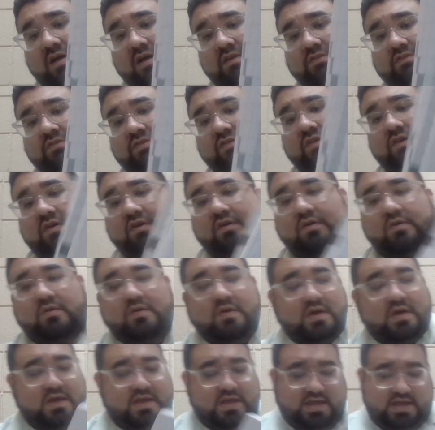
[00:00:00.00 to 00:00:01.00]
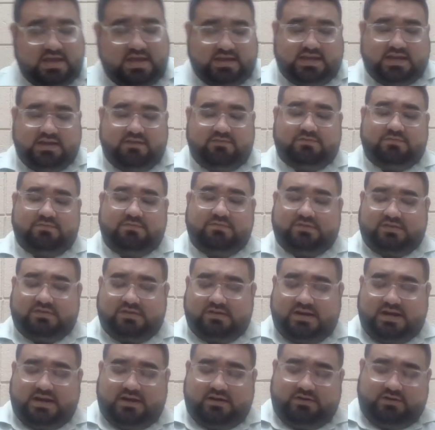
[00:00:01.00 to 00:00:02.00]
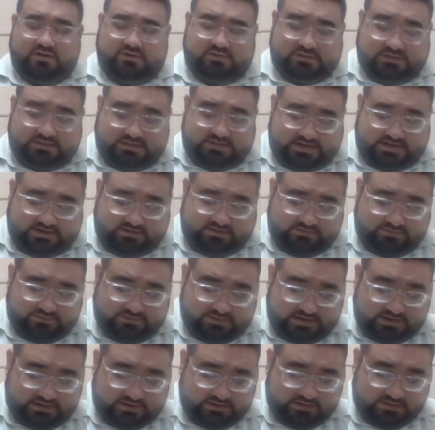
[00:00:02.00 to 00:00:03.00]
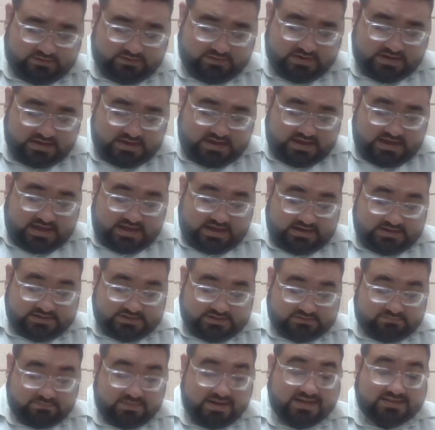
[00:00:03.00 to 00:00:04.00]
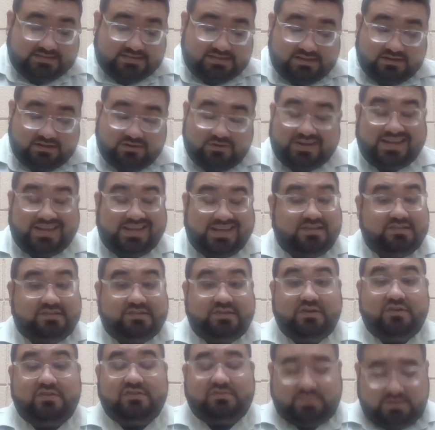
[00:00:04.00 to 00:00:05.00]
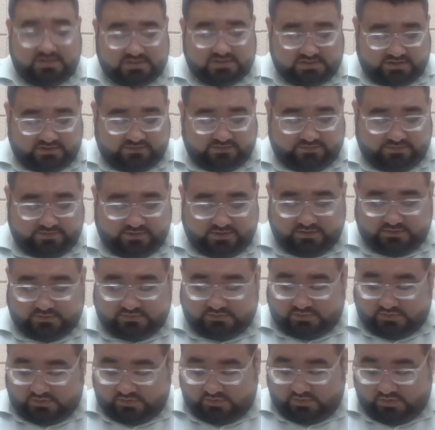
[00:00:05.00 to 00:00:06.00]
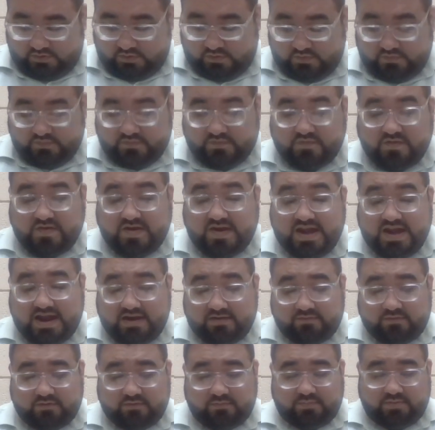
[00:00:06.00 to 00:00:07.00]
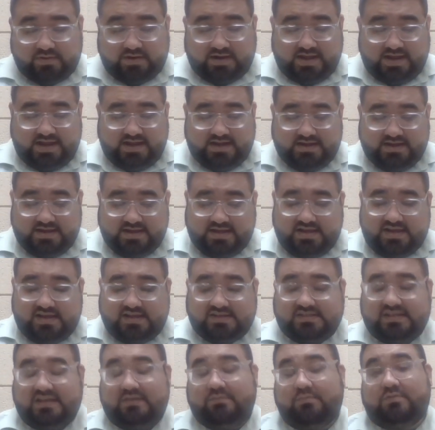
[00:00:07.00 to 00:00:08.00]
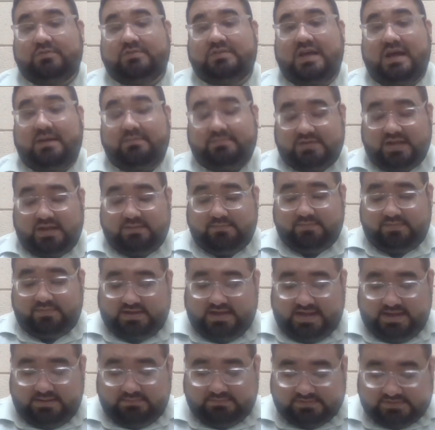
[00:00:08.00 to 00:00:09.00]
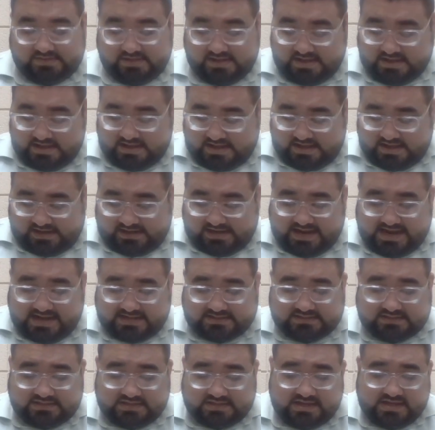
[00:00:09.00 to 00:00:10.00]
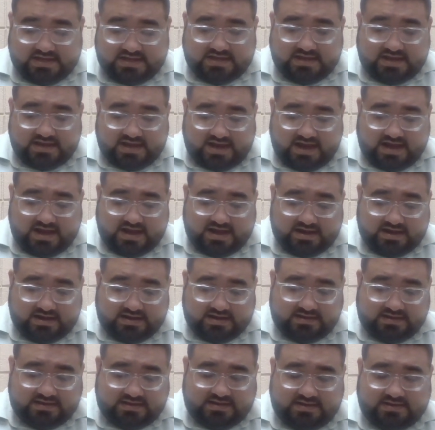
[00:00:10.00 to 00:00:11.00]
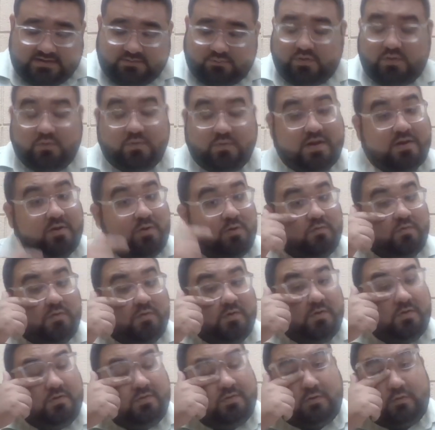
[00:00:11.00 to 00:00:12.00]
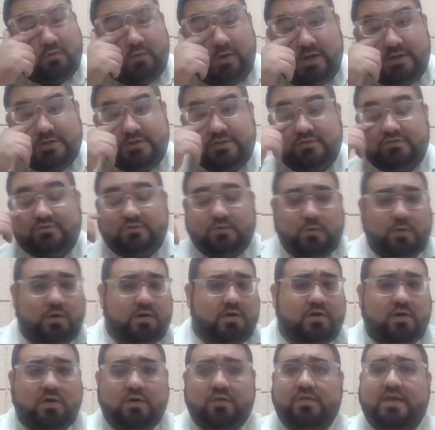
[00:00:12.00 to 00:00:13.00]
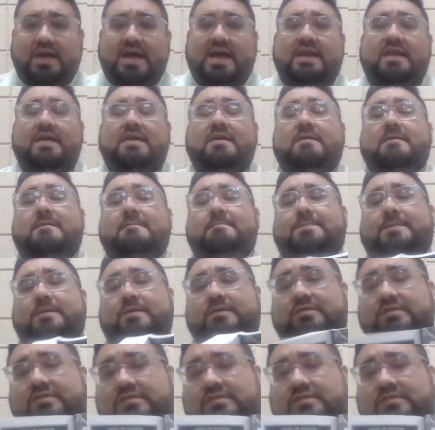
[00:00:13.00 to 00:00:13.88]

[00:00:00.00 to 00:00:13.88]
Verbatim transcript: So it gives them scenarios that they can follow, and it just makes it a little easier, especially for those who've never played tabletop type of games. Lastly, we went over the creatures door and all that. There's